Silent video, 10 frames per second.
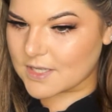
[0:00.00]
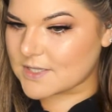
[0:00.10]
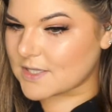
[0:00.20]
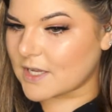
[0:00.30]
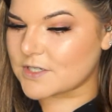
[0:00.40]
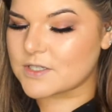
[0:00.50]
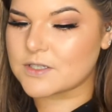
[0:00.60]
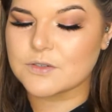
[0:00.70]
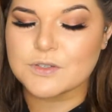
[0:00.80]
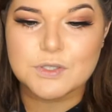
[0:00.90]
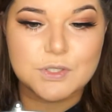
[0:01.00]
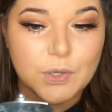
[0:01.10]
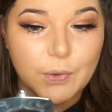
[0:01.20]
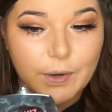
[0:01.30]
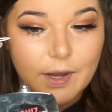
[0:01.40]
these lashes look
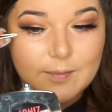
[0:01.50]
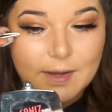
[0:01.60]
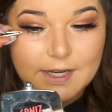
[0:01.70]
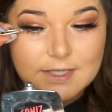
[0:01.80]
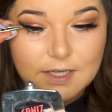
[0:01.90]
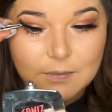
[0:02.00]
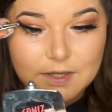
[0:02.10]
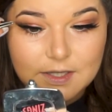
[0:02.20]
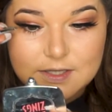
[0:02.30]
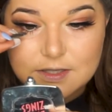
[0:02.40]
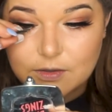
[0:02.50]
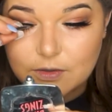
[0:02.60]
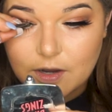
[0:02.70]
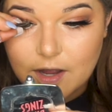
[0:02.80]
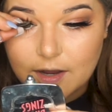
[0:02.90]
so amazing with this
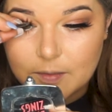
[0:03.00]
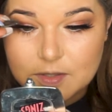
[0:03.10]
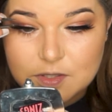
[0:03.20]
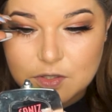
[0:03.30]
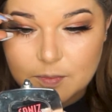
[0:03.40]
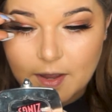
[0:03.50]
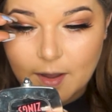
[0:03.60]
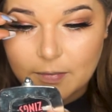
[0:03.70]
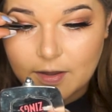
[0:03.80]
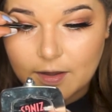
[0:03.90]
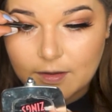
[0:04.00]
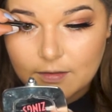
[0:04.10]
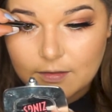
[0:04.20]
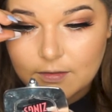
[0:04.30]
look. I am super happy.